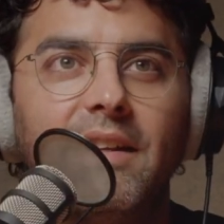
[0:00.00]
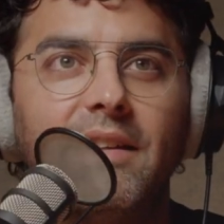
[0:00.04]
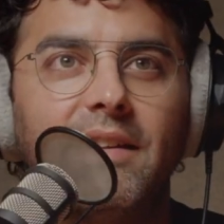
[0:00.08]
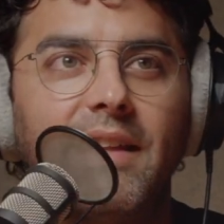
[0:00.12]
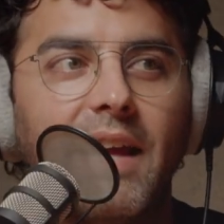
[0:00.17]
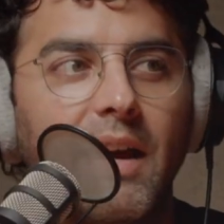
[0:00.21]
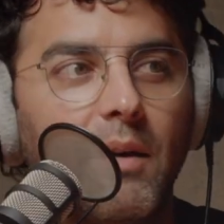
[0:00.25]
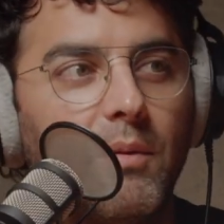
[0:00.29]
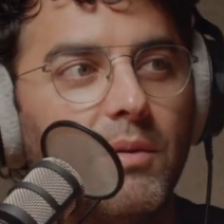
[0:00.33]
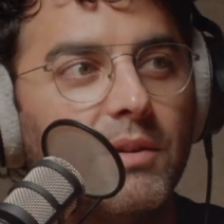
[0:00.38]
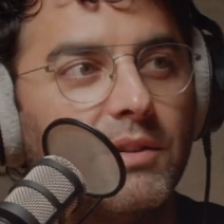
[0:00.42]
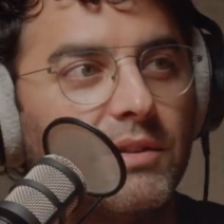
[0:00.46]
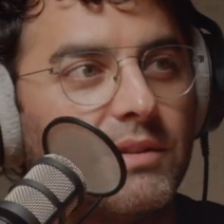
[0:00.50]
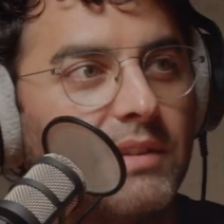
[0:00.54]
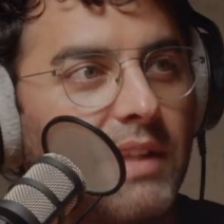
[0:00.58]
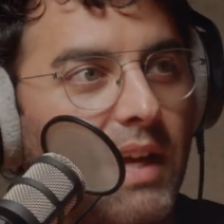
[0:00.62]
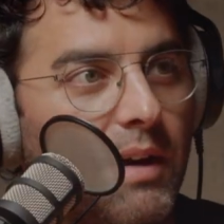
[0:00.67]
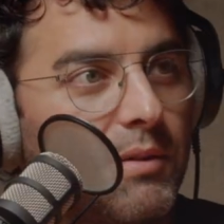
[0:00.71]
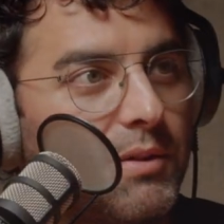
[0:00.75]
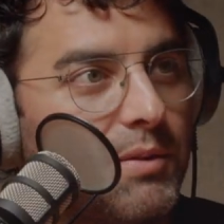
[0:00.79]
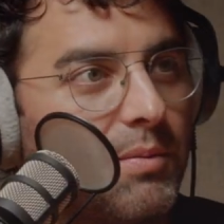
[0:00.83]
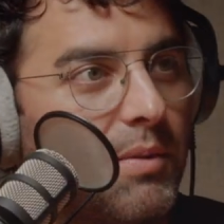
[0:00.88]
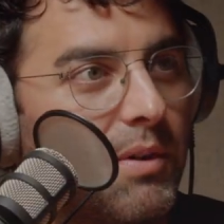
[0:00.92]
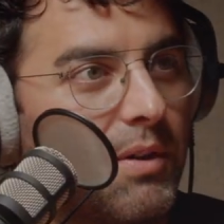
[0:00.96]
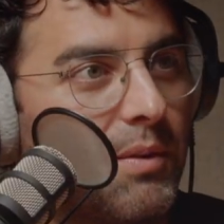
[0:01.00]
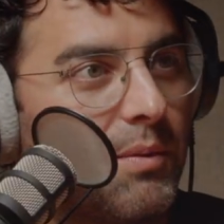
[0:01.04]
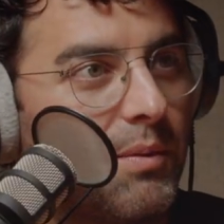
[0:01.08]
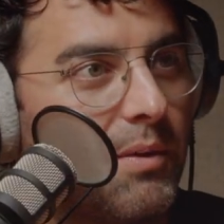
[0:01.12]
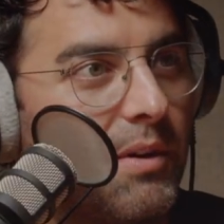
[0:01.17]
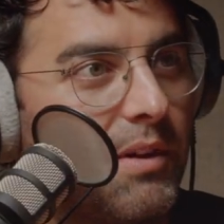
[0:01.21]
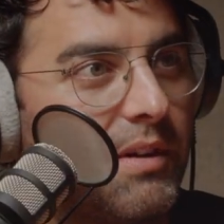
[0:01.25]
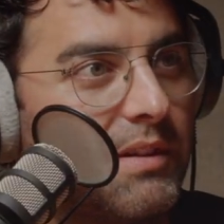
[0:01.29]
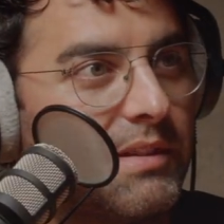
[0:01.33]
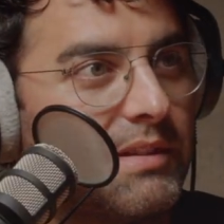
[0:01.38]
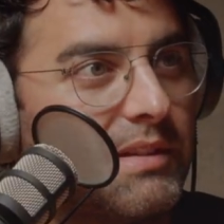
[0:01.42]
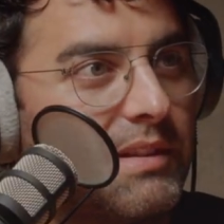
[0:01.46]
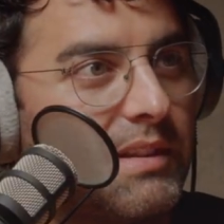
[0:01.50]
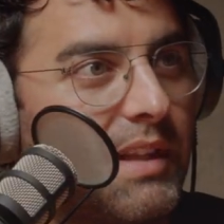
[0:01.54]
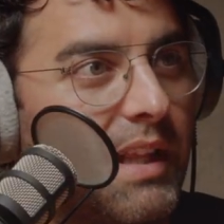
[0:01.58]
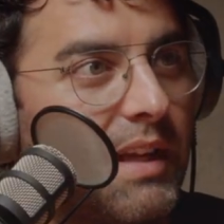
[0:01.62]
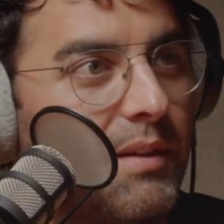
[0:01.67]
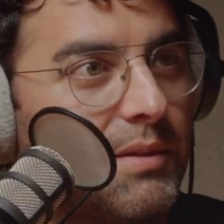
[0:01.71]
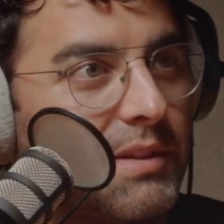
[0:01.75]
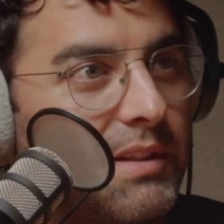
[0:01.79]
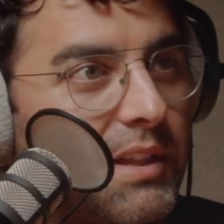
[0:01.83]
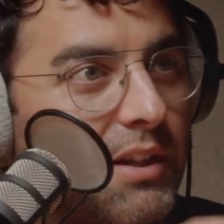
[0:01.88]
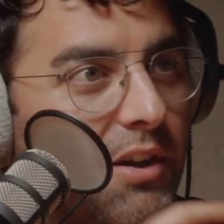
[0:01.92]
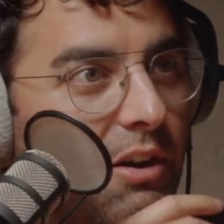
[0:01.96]
That was what it was.
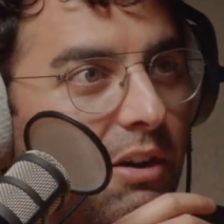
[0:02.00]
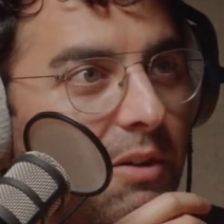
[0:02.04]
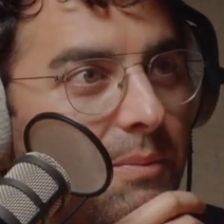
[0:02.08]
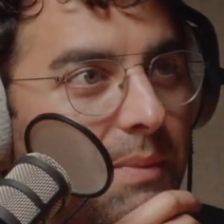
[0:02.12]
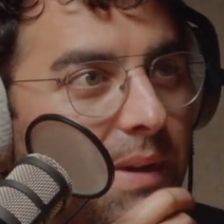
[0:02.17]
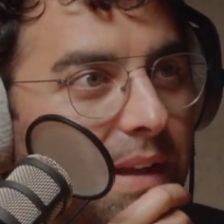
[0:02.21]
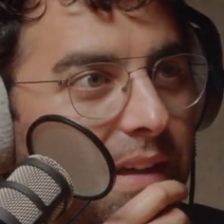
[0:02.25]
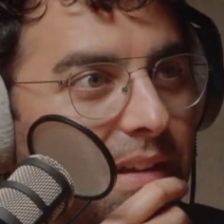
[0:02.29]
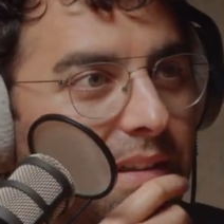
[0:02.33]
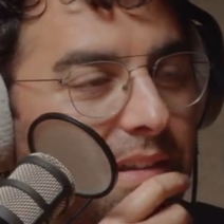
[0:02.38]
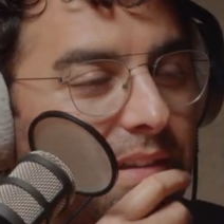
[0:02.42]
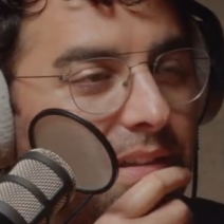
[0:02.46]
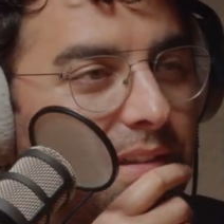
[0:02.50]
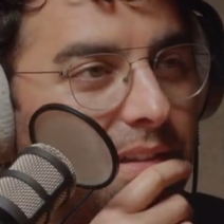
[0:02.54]
That was the comment.